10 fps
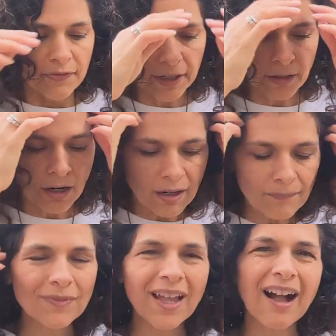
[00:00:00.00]
There are
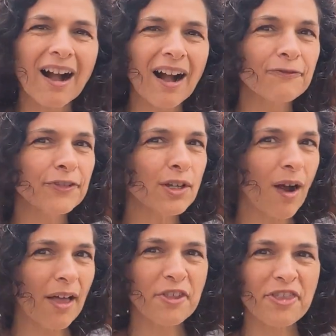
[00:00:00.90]
a
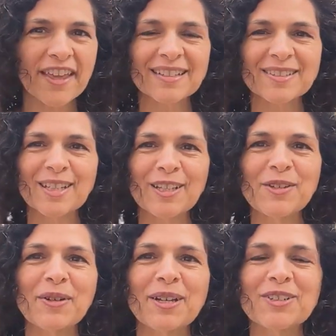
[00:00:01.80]
few other things that
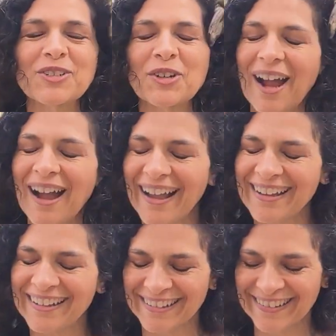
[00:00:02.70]
you can
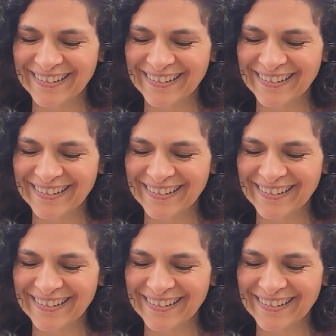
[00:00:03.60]
try.